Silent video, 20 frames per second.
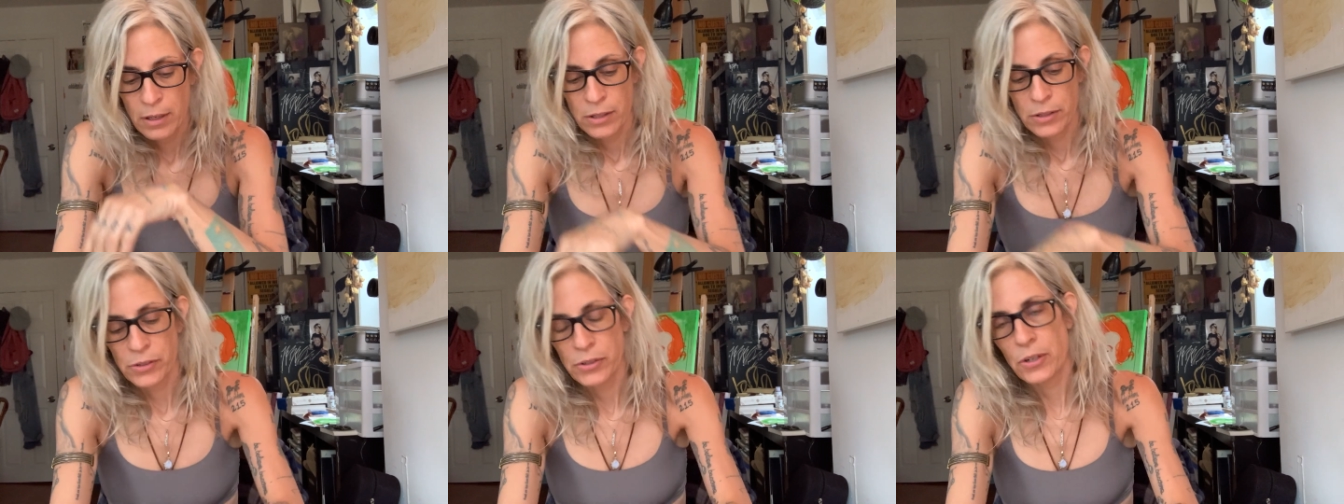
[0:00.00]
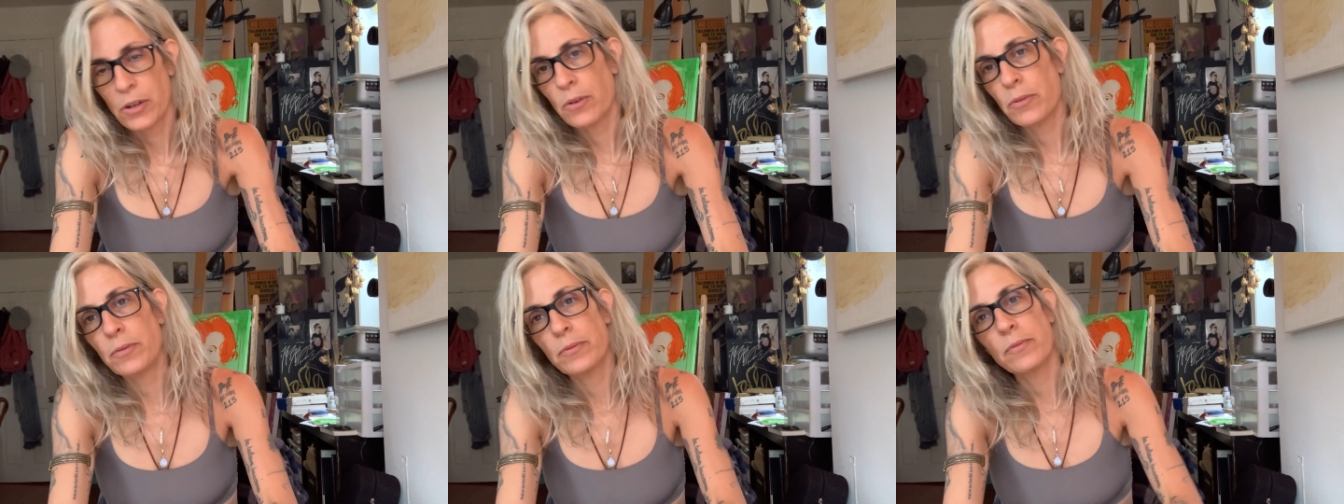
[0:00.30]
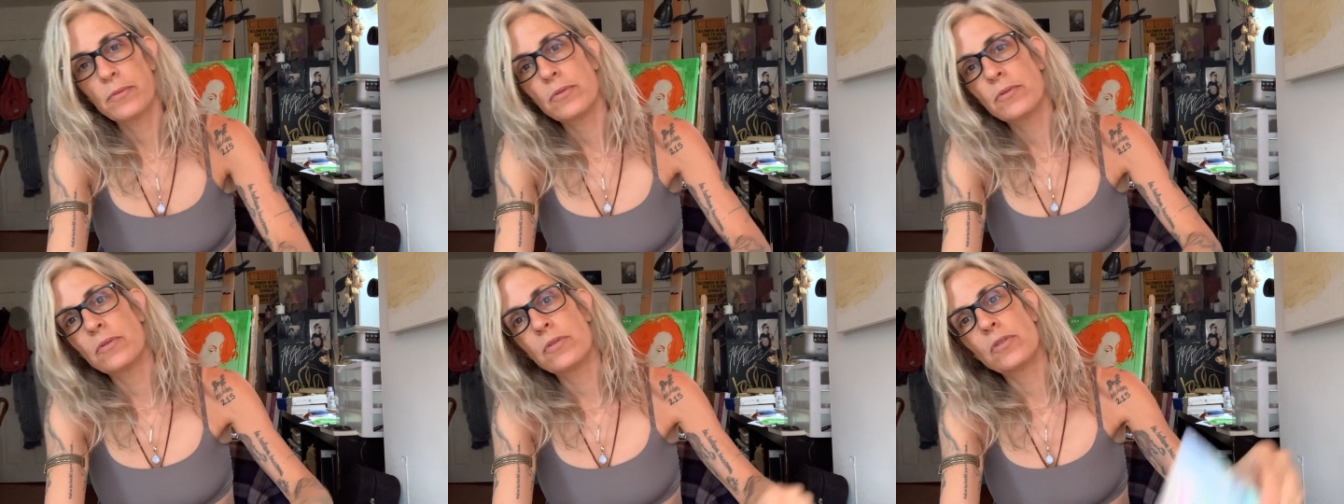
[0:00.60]
So
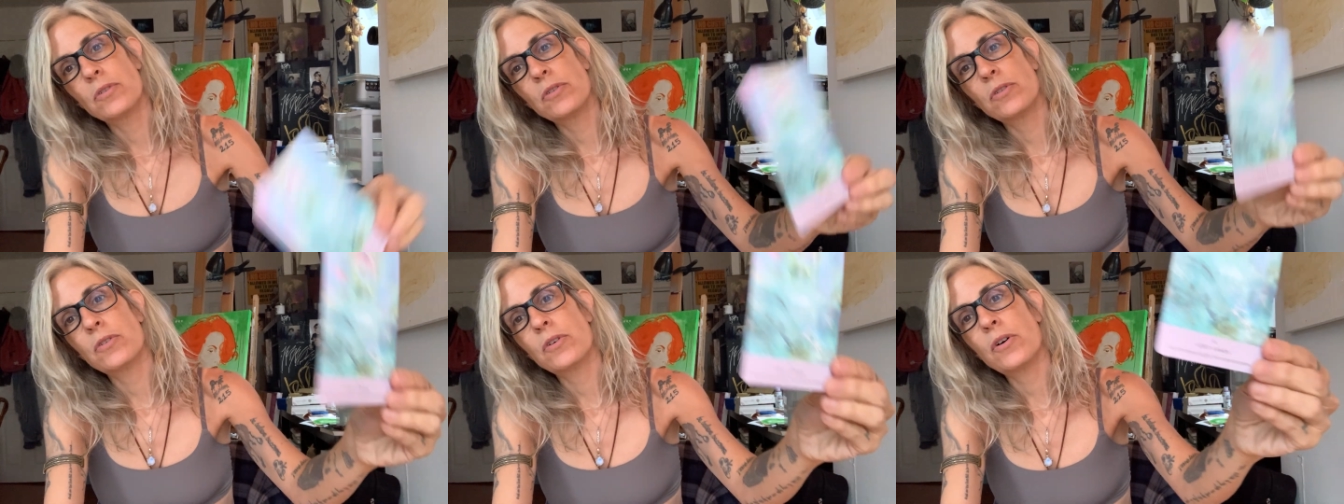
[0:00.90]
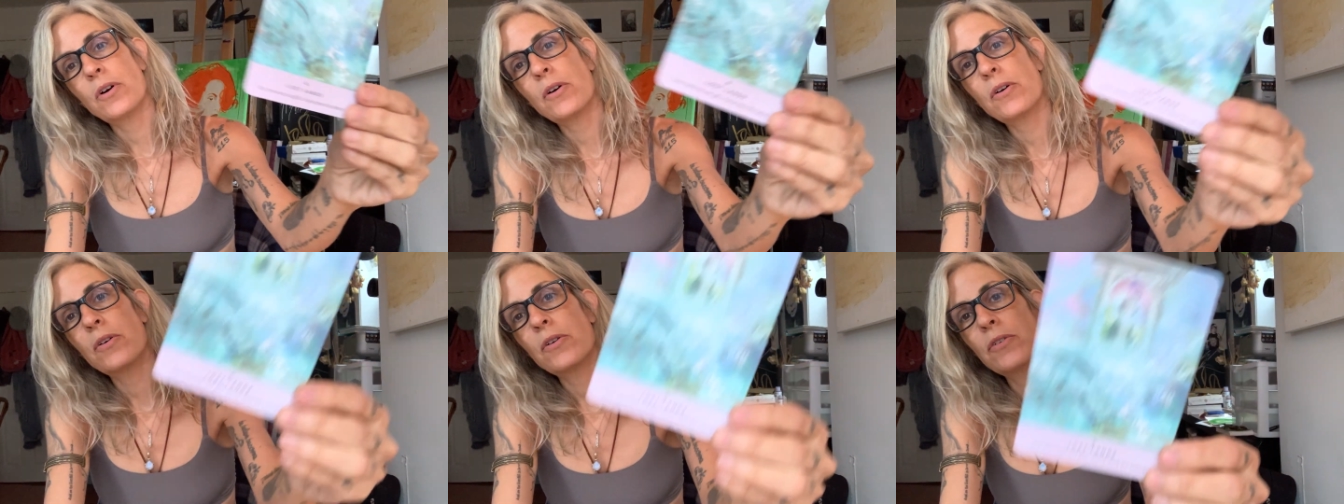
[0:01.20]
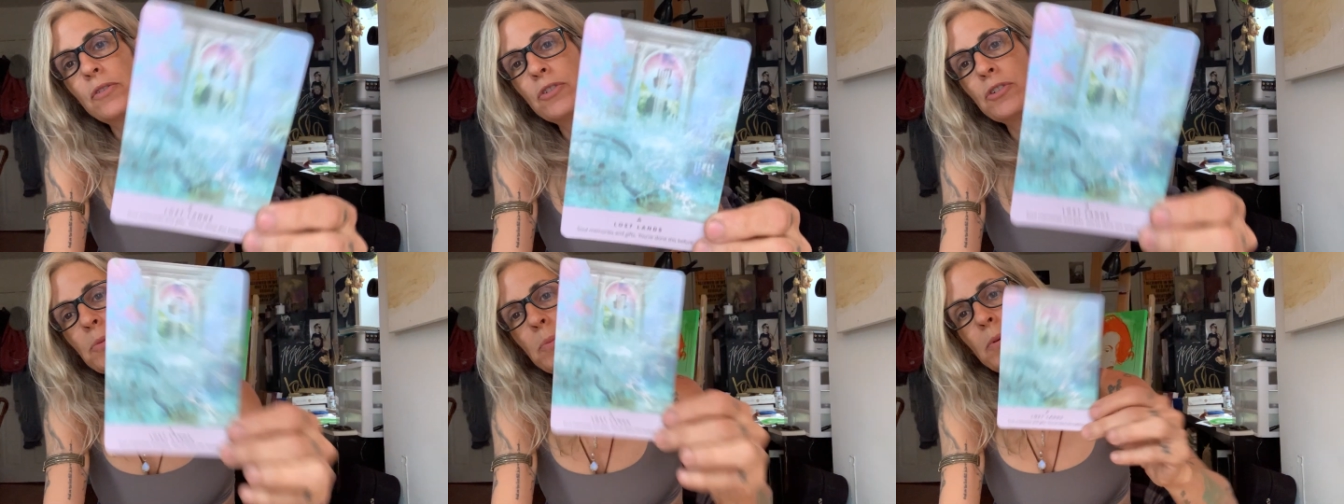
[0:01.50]

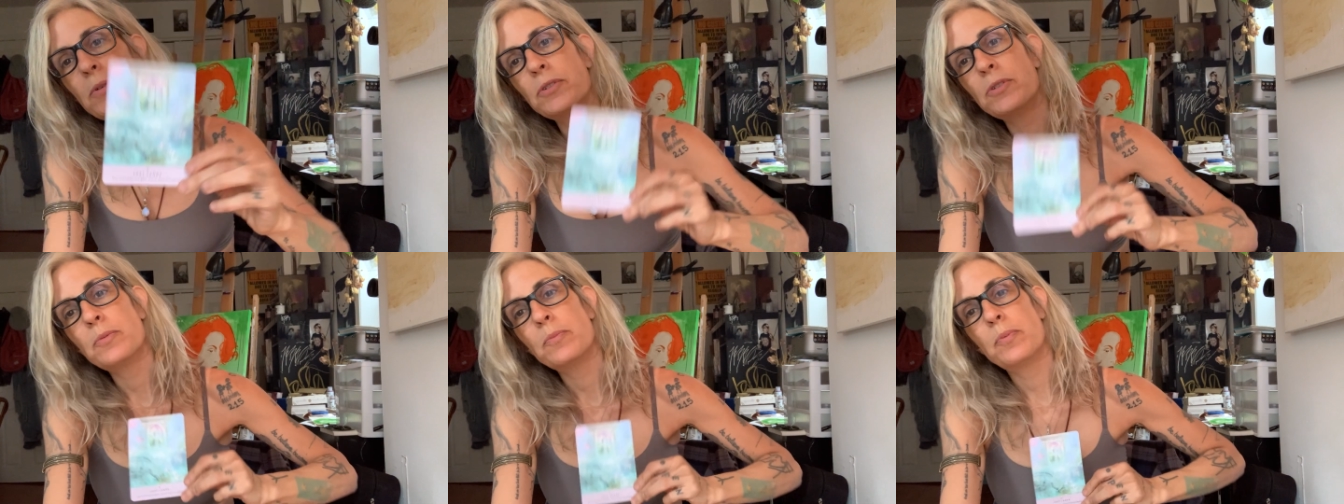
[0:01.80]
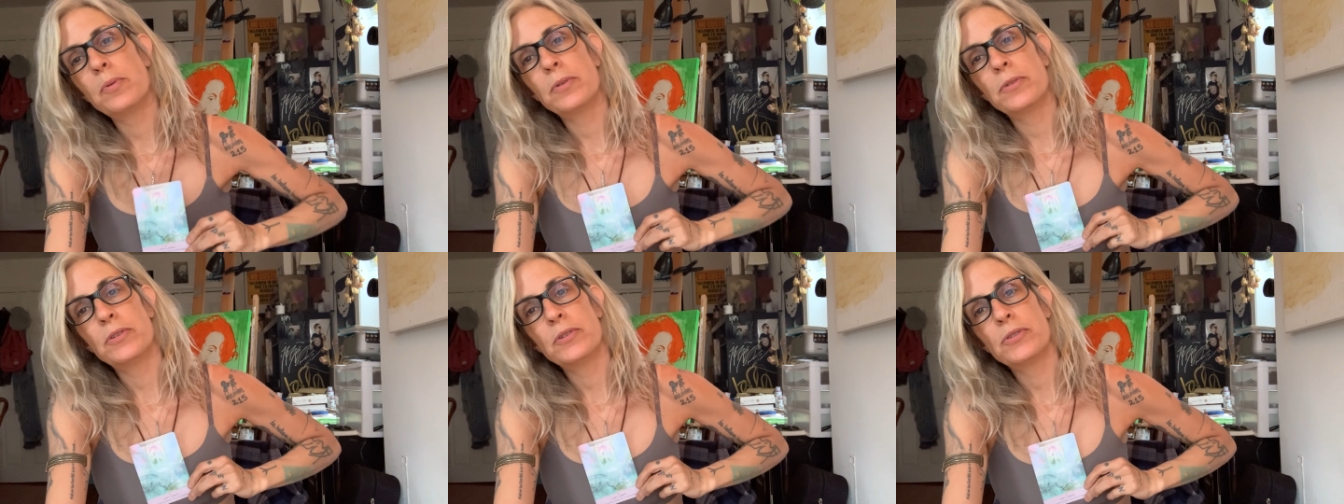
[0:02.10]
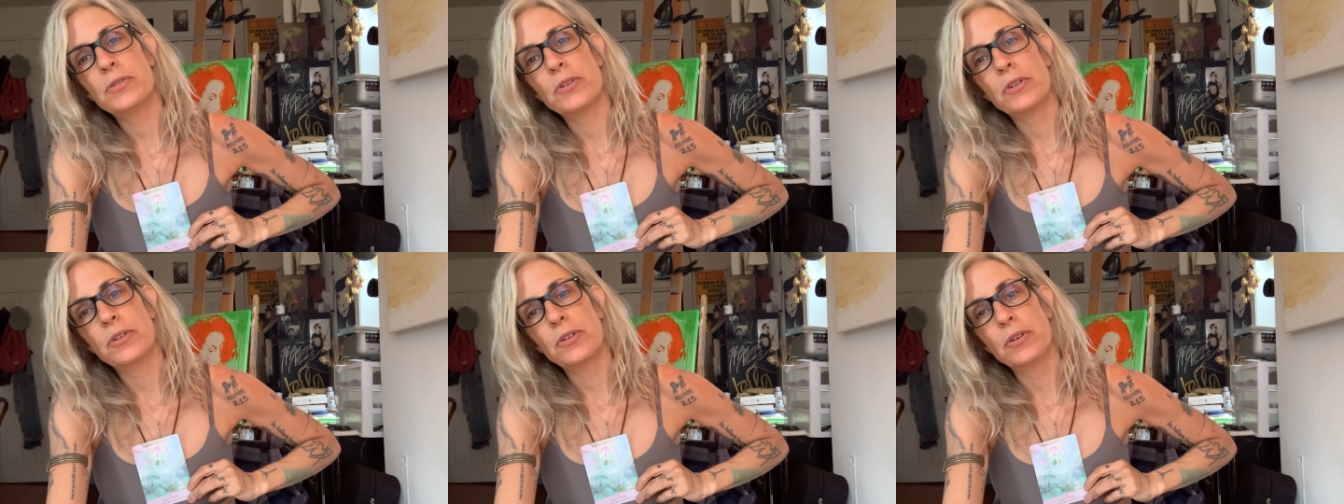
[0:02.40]
you're supposed to put
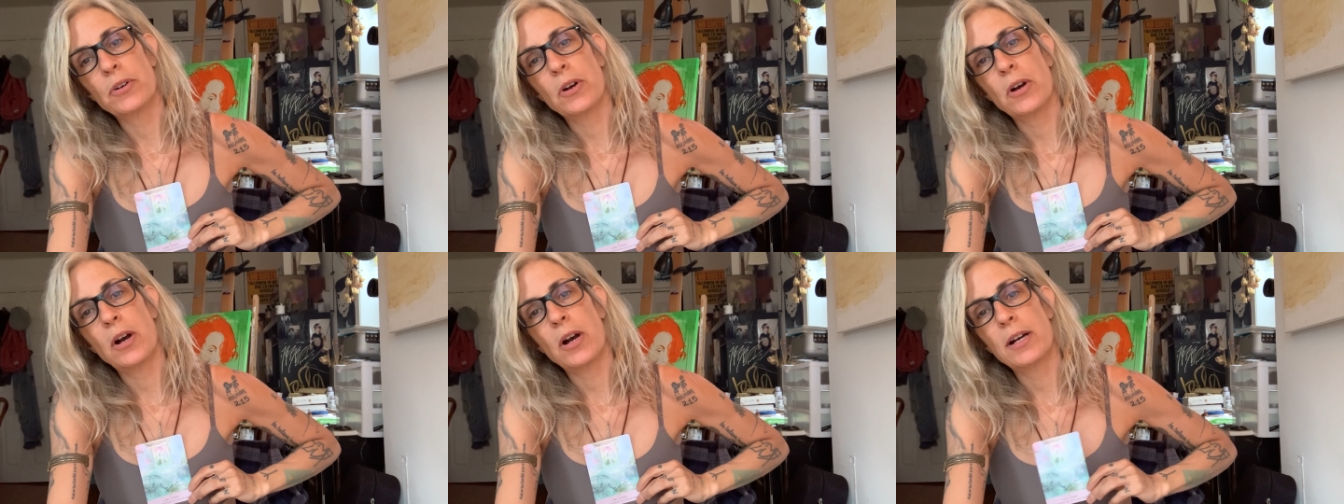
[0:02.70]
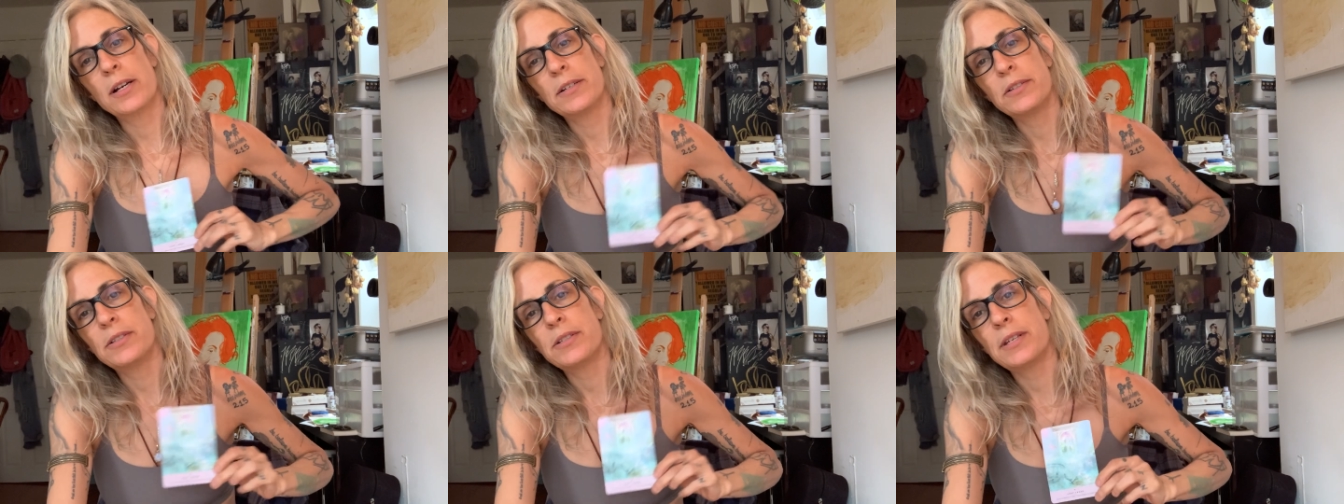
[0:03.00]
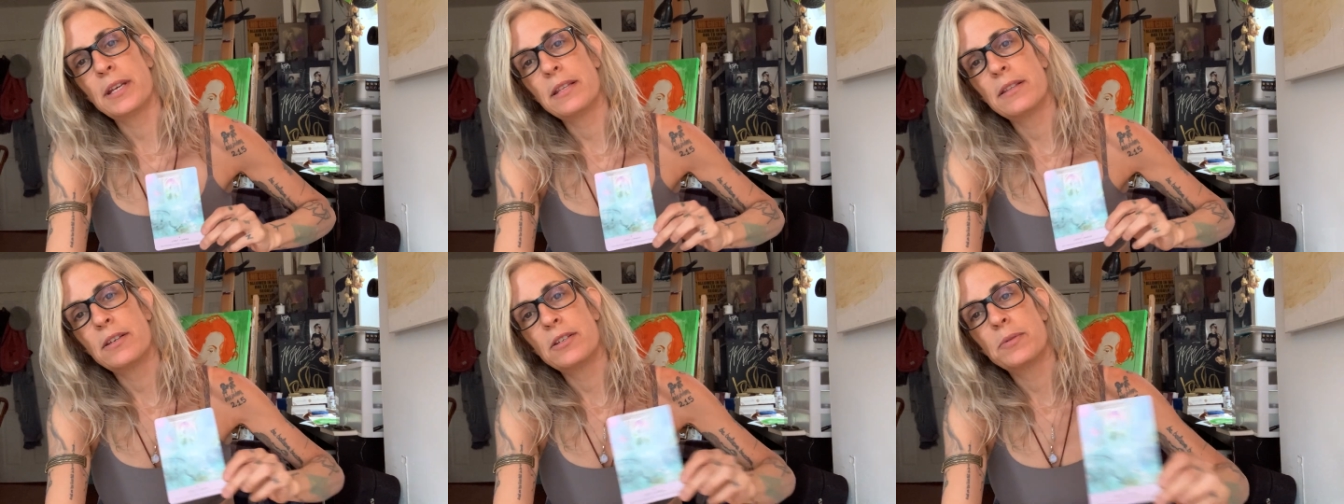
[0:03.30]
this on your heart and
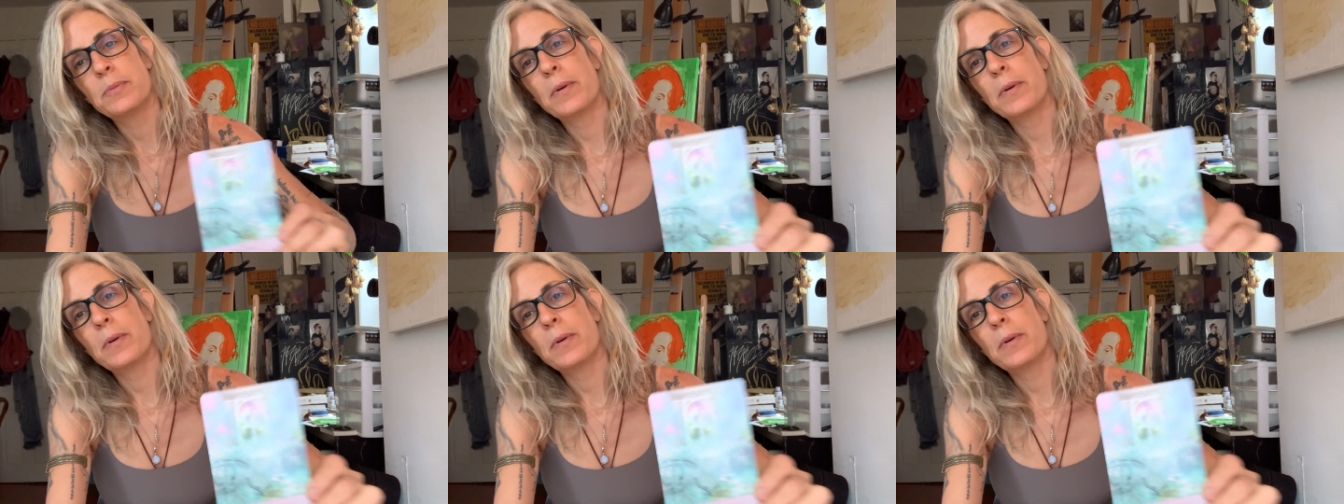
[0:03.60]
say this,